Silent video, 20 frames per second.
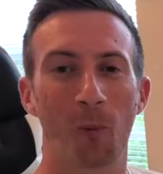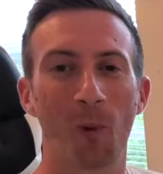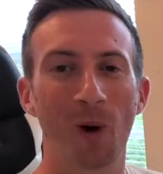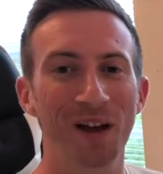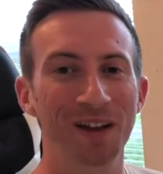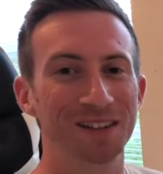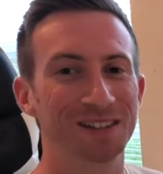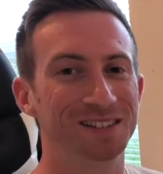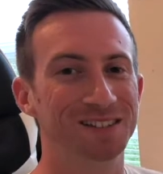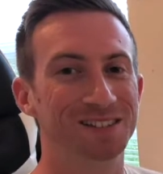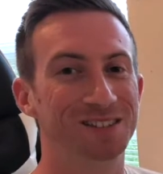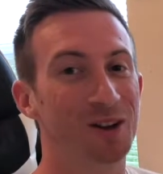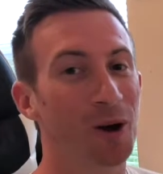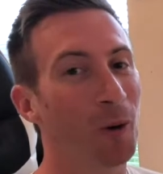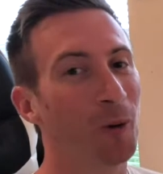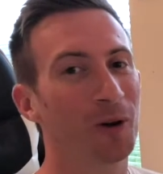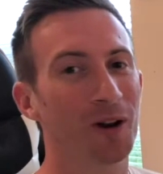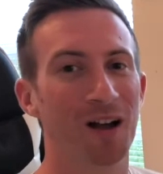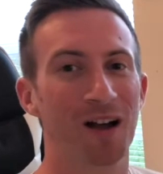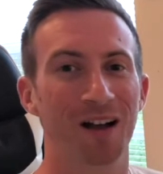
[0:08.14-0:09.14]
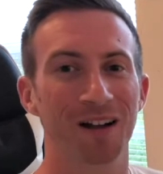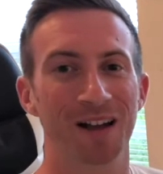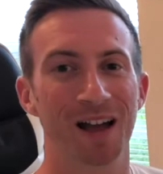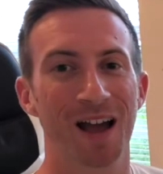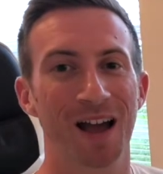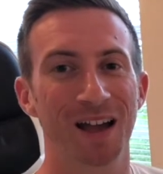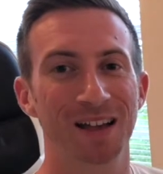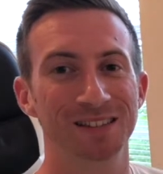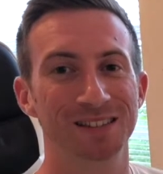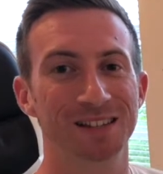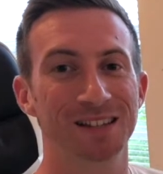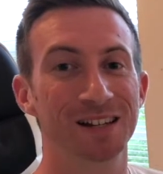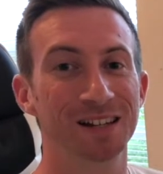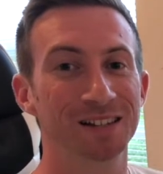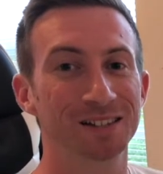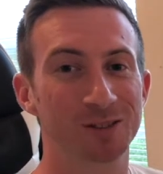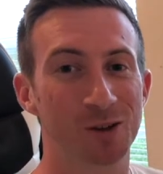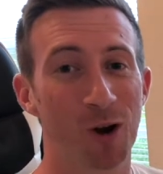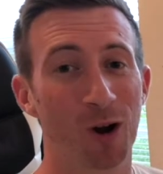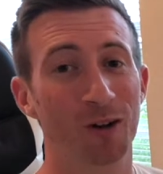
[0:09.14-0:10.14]
What is going on, guys? It
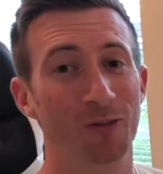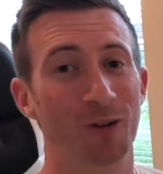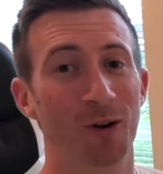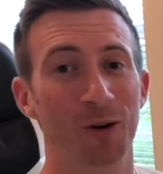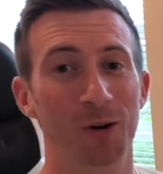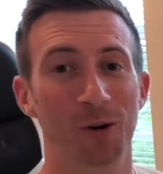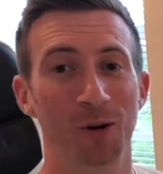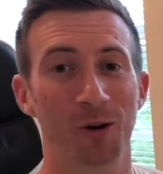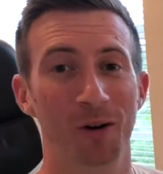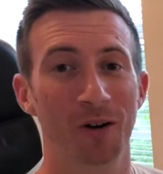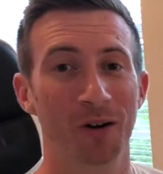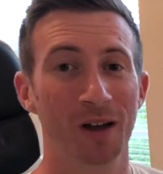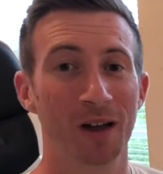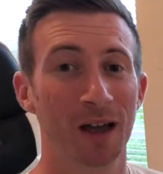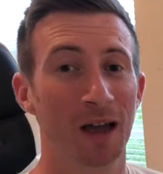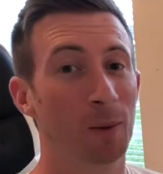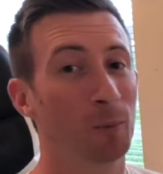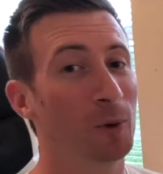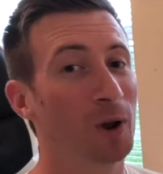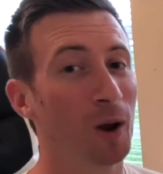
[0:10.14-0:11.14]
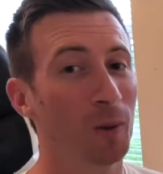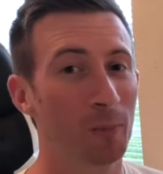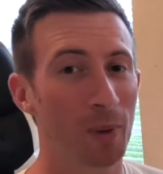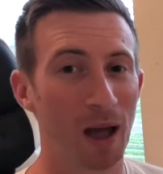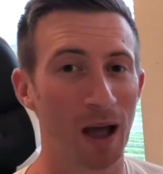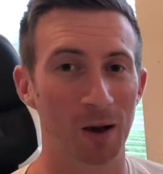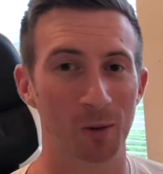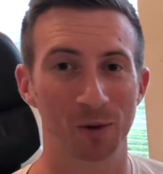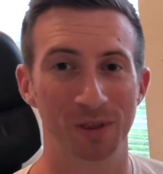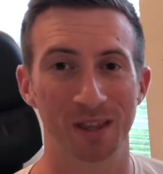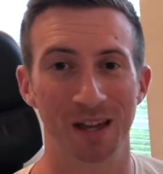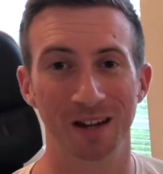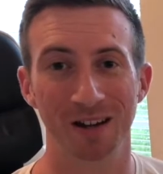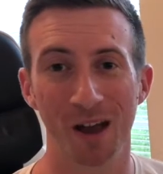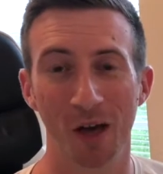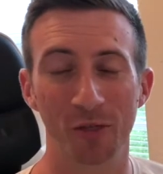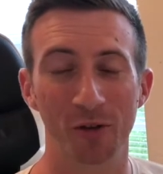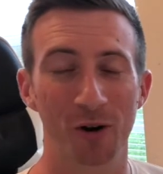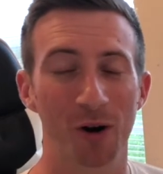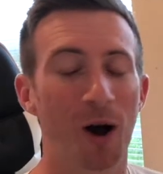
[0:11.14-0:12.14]
is Garfunkel, and we are back with
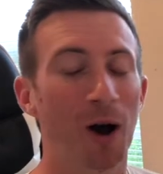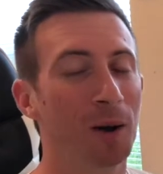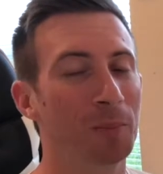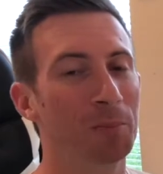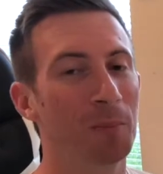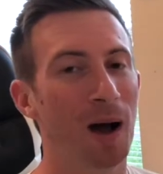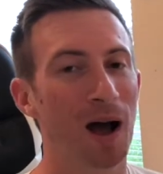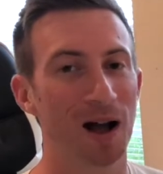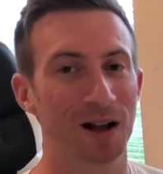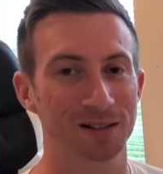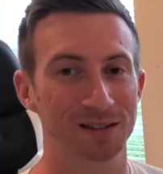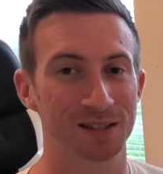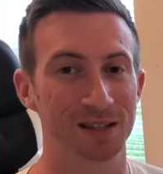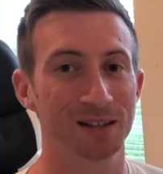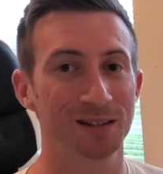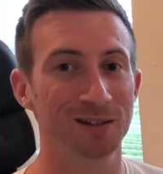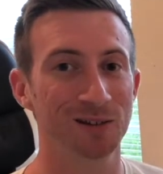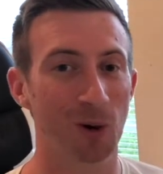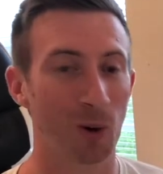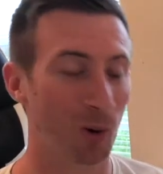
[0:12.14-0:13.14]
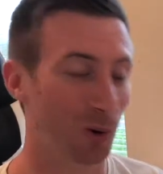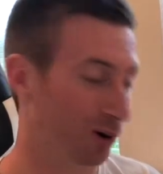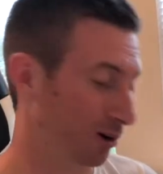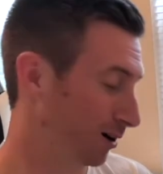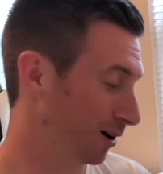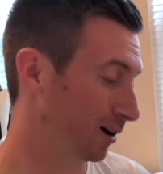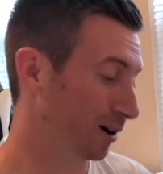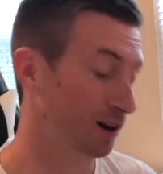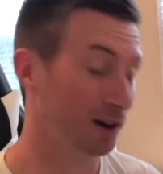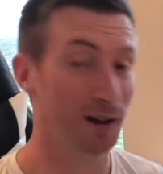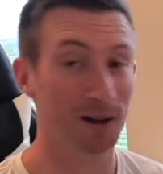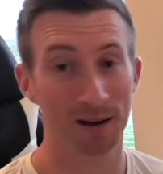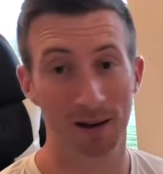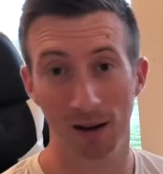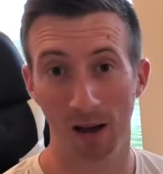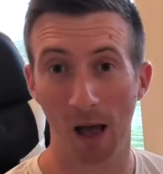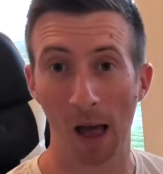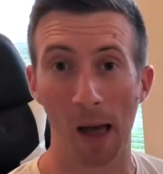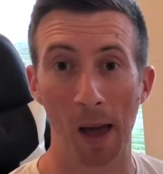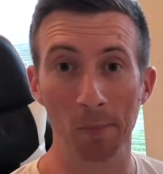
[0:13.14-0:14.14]
another unboxing or
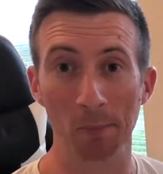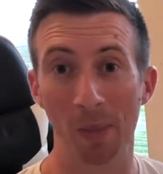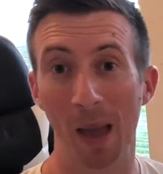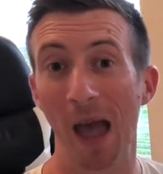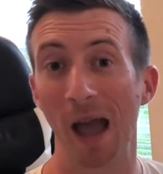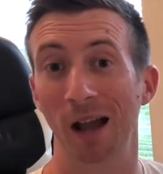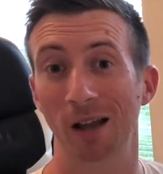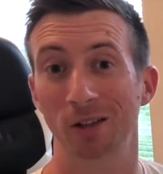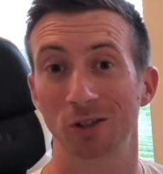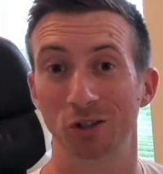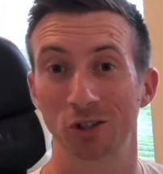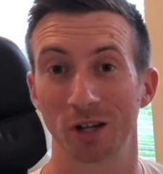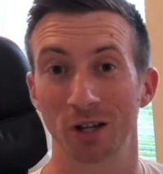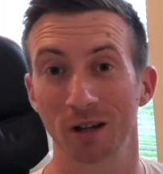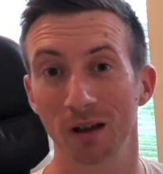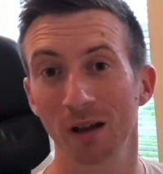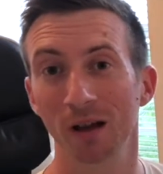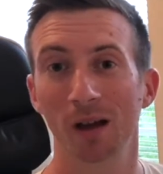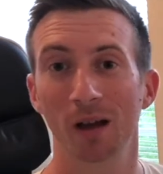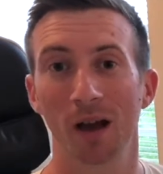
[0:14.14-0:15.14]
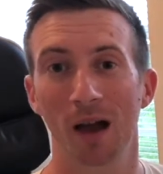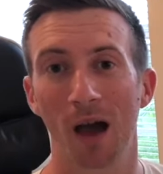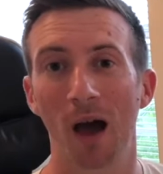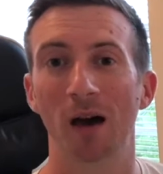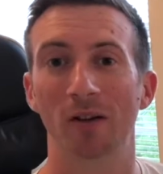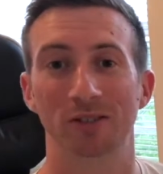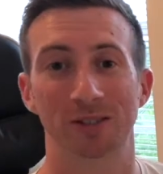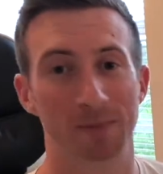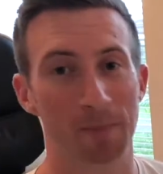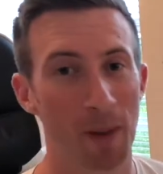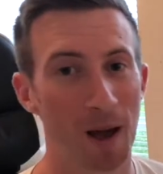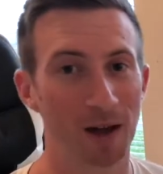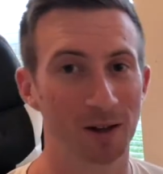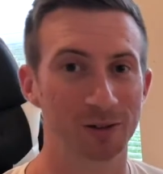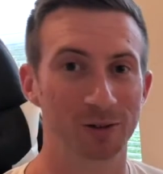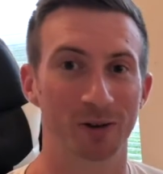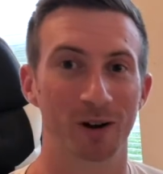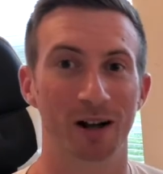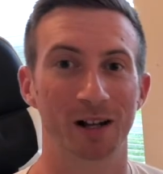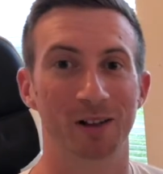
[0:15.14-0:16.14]
unpackaging of
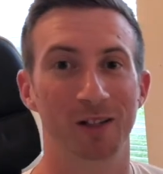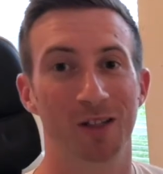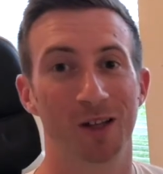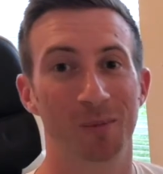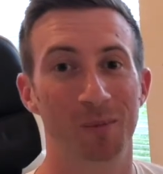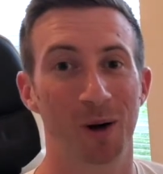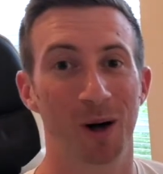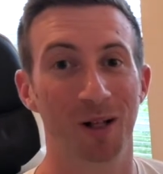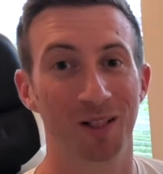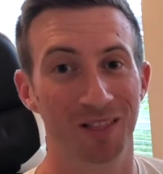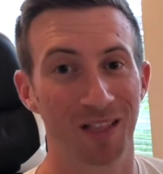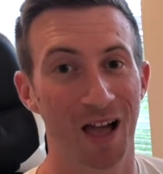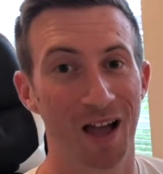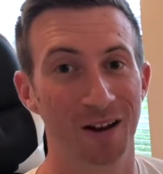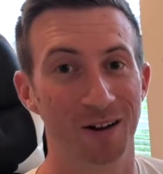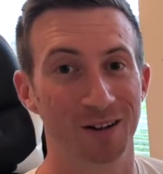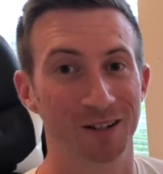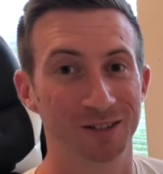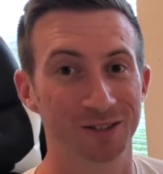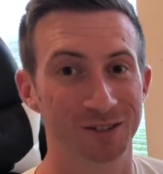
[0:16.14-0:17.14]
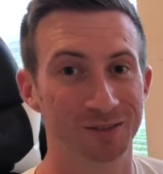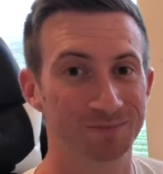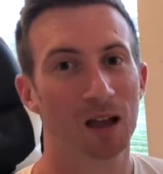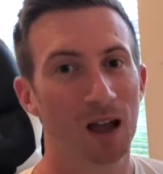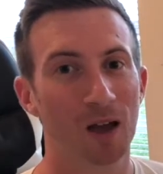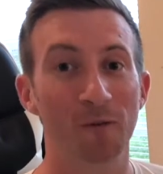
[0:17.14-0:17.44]
Smile Direct Club aligners.